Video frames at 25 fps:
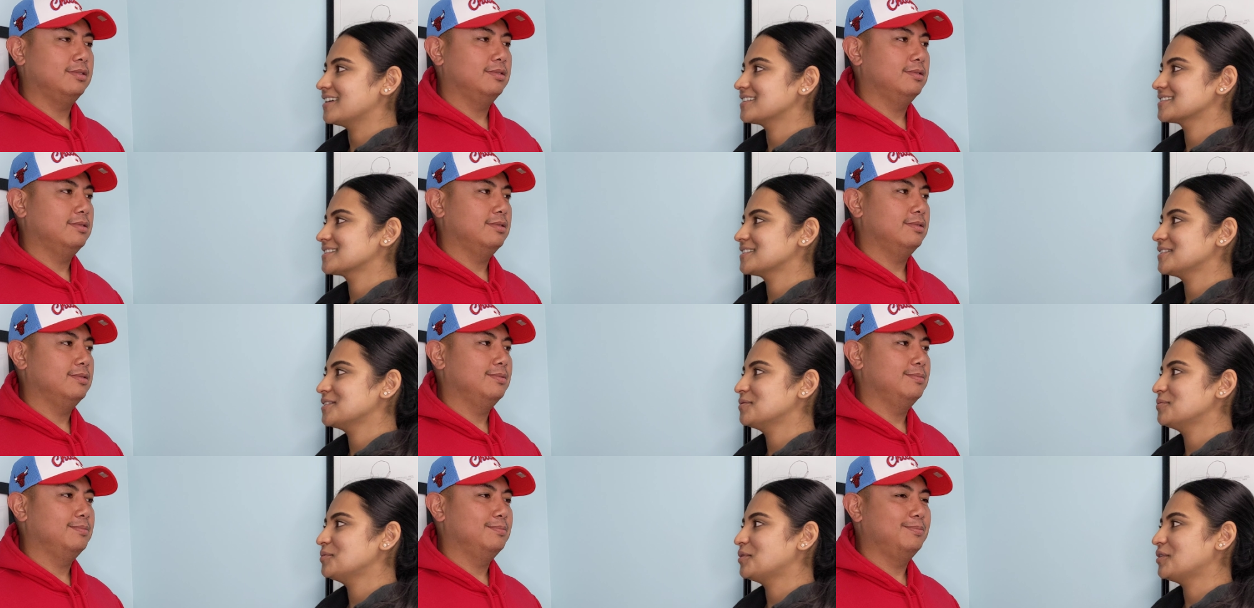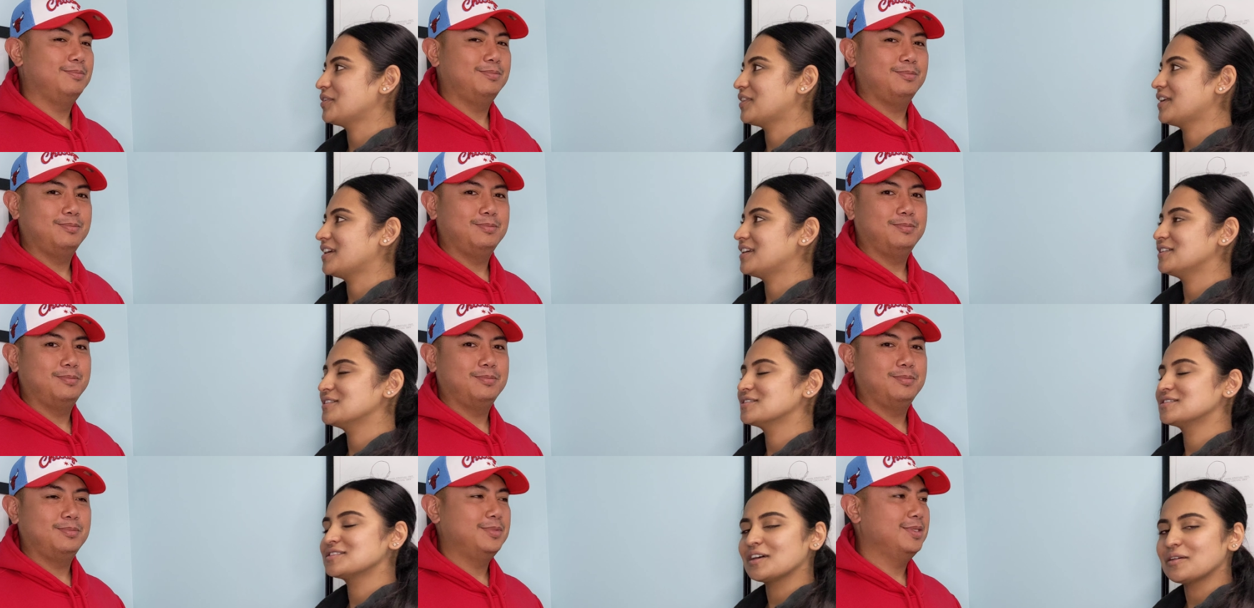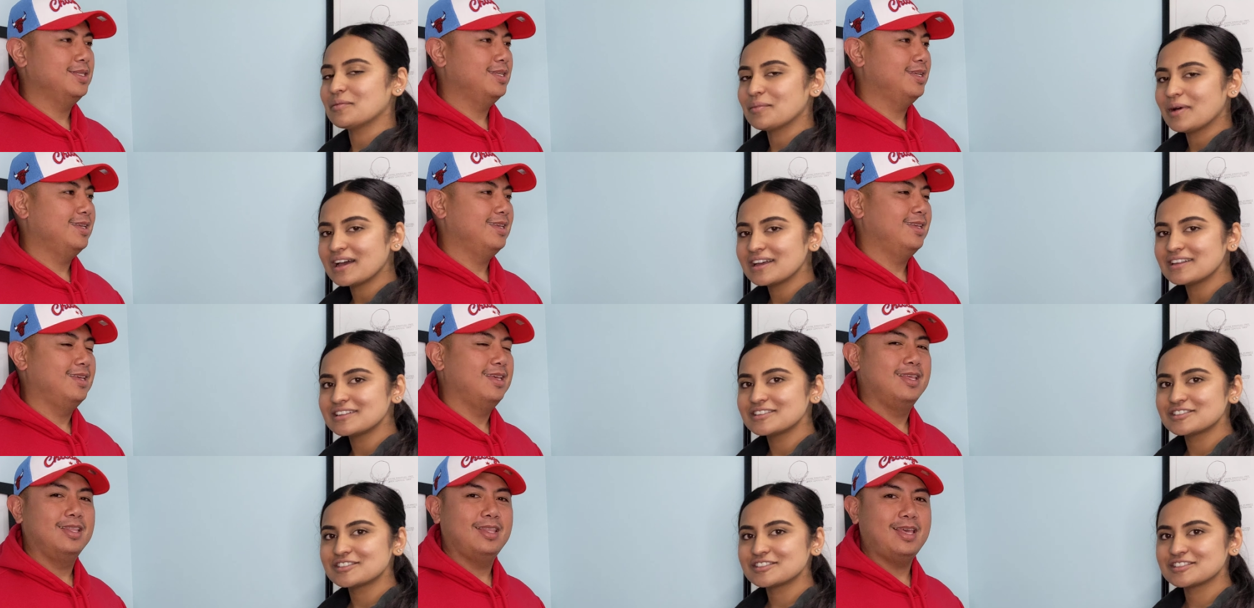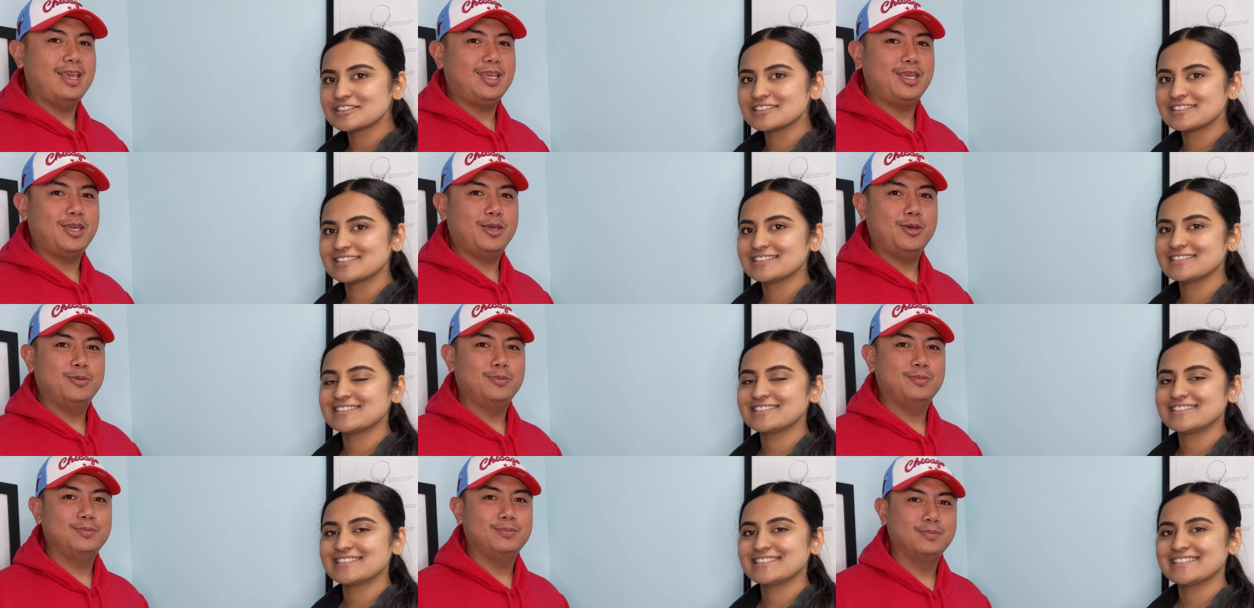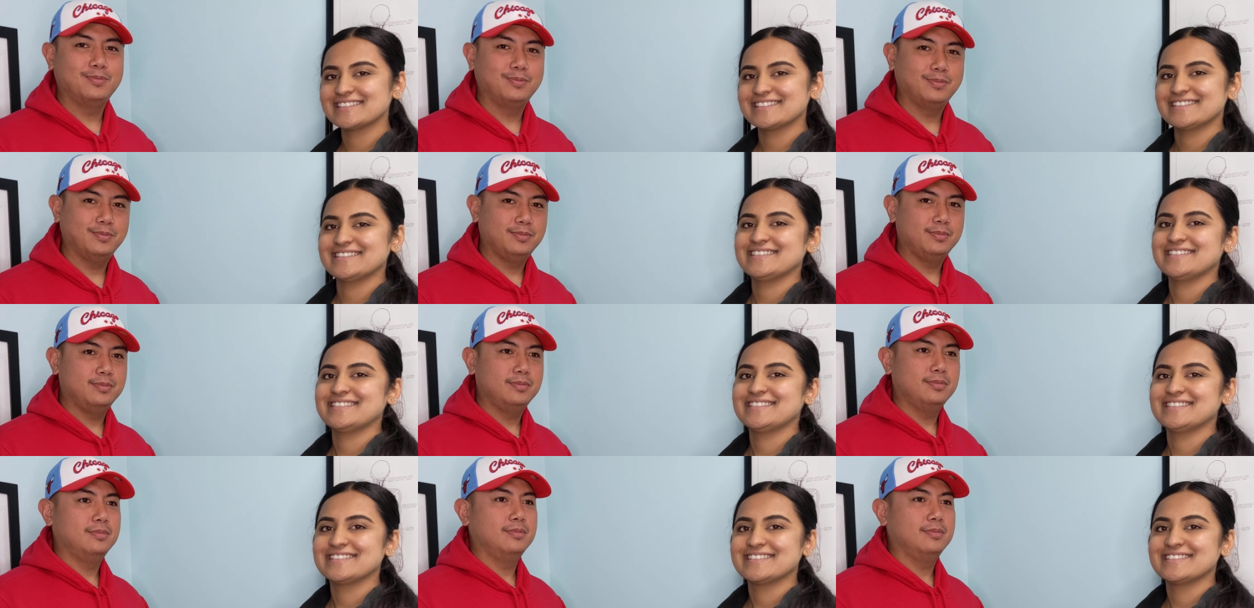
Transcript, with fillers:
Speaker 1: Awesome. Well, thank you so much. Thank you.